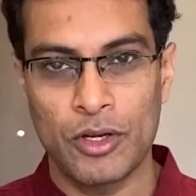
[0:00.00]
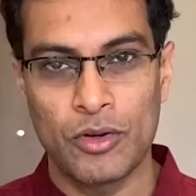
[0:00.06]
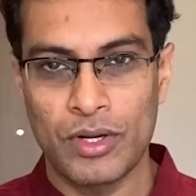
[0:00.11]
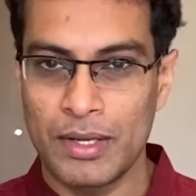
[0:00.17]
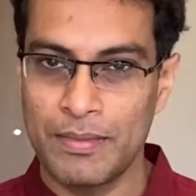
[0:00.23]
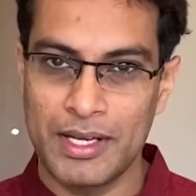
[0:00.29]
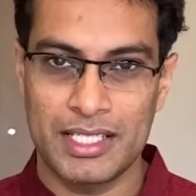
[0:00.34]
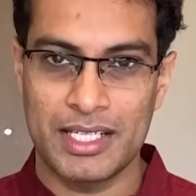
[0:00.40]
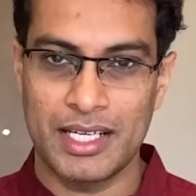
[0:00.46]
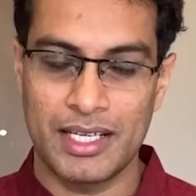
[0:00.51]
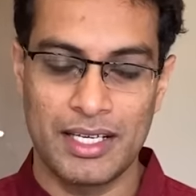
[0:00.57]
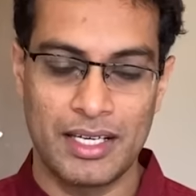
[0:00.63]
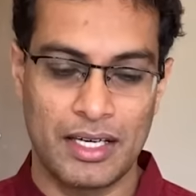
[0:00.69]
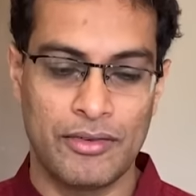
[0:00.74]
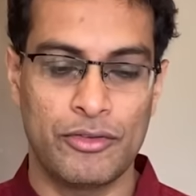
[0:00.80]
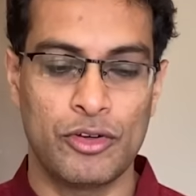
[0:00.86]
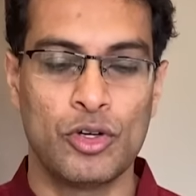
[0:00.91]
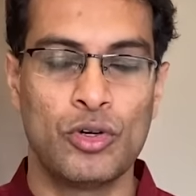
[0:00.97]
hogi paise ki,
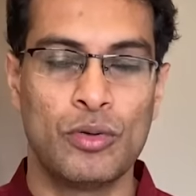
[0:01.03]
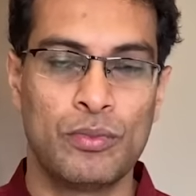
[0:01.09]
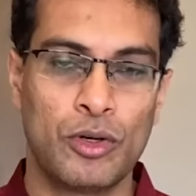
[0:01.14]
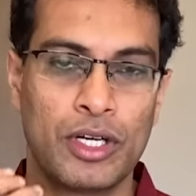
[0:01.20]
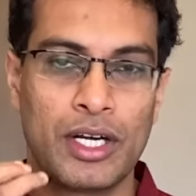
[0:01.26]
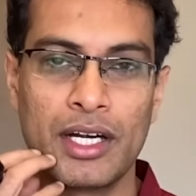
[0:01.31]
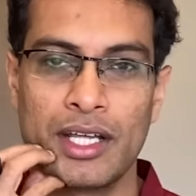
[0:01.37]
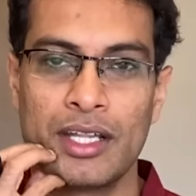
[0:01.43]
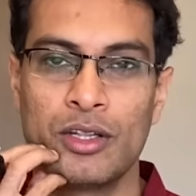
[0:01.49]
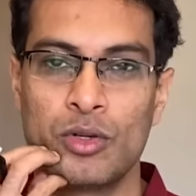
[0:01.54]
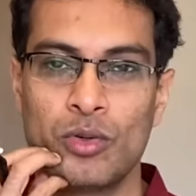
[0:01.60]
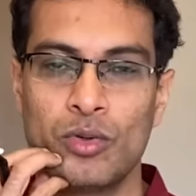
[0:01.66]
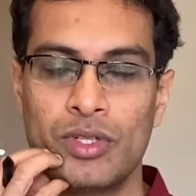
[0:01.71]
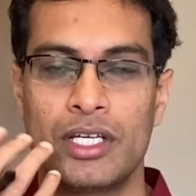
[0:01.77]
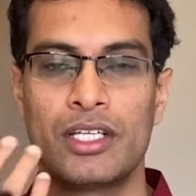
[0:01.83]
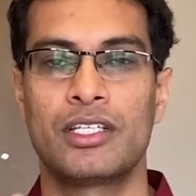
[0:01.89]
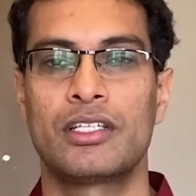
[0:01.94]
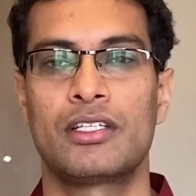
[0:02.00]
if you put it in through
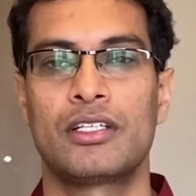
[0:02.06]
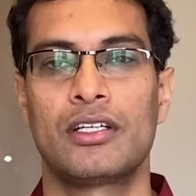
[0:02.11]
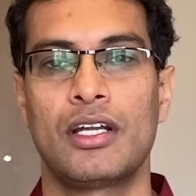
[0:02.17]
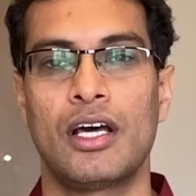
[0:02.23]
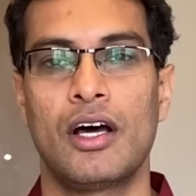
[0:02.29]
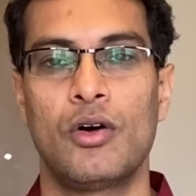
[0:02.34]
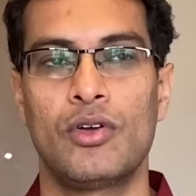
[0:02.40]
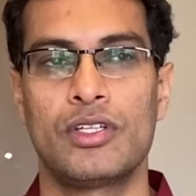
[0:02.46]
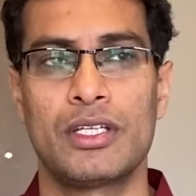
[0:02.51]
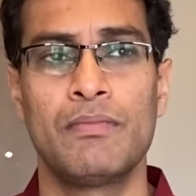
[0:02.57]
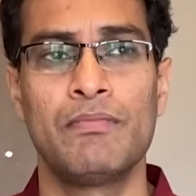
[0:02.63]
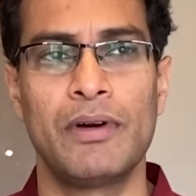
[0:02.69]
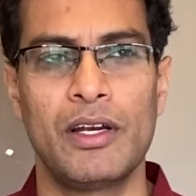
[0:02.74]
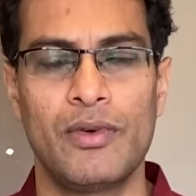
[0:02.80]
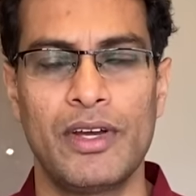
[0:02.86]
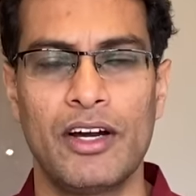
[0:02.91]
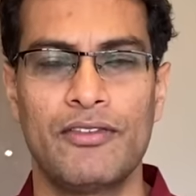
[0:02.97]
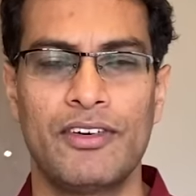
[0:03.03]
this. Now, a
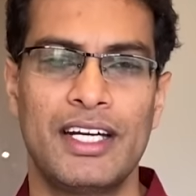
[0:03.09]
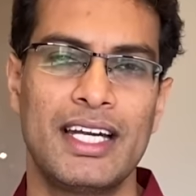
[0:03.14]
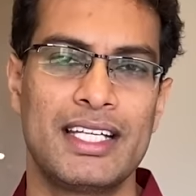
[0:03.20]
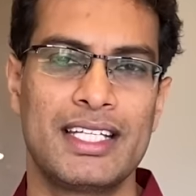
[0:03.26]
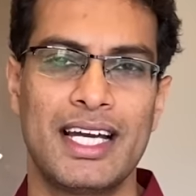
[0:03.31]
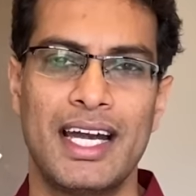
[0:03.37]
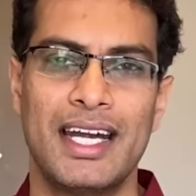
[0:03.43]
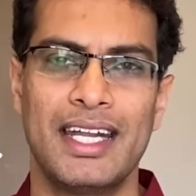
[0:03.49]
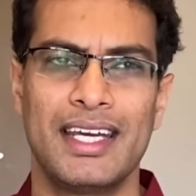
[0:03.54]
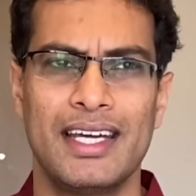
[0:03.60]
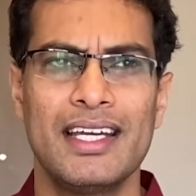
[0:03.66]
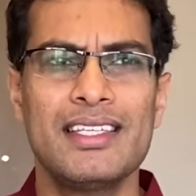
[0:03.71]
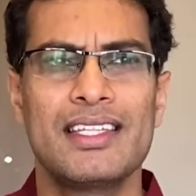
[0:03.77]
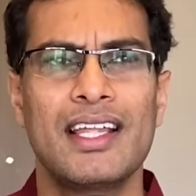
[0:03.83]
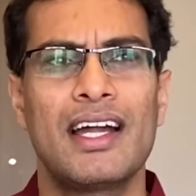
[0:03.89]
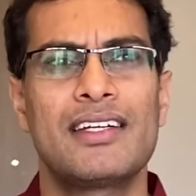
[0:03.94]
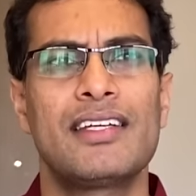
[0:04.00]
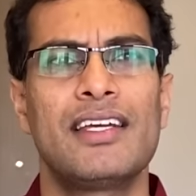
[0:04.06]
simple way of understanding is
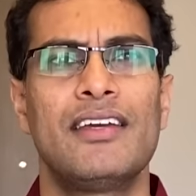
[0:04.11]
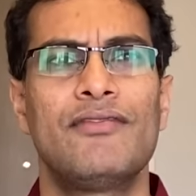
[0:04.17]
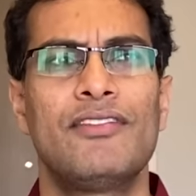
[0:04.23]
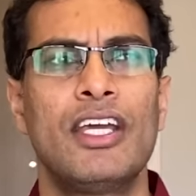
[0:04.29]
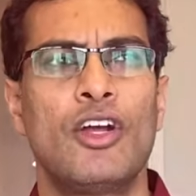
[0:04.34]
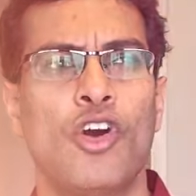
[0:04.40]
that, see, if the